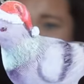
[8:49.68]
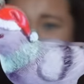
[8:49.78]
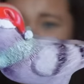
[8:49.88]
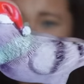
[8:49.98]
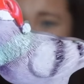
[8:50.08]

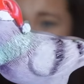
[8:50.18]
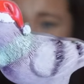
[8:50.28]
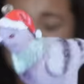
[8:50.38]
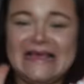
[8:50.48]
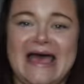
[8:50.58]
with a
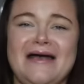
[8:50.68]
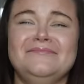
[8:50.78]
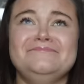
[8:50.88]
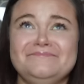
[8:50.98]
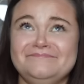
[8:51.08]
Christmas
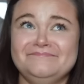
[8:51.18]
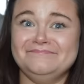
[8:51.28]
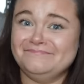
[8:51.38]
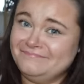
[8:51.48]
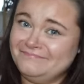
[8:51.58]
hat.
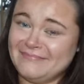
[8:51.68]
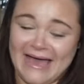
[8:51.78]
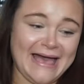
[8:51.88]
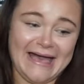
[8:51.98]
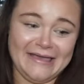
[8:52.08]

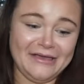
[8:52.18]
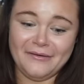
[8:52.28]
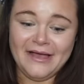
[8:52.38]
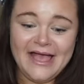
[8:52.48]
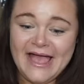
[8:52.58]
A hat
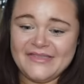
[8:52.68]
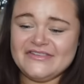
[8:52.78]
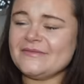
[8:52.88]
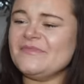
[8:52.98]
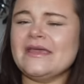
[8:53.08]
ew.
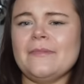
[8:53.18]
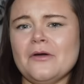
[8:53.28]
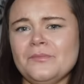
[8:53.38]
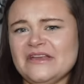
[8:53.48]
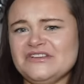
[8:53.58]
There's something
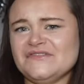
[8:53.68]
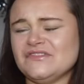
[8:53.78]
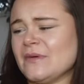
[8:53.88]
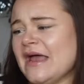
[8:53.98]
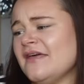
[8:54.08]
about pigeons
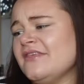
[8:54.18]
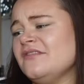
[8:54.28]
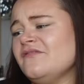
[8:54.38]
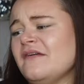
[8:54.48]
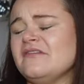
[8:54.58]
as well. I
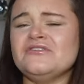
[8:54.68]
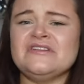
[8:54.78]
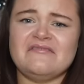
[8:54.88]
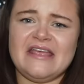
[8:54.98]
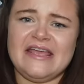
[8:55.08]
think they're very
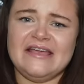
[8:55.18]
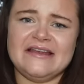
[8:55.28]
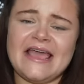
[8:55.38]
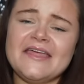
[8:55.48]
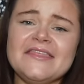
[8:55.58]

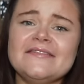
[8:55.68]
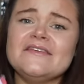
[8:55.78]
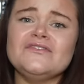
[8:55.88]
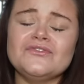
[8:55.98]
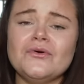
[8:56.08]
underrated. Like I think
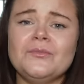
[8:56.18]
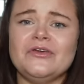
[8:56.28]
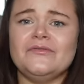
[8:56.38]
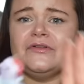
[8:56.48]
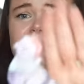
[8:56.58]
they're so beautiful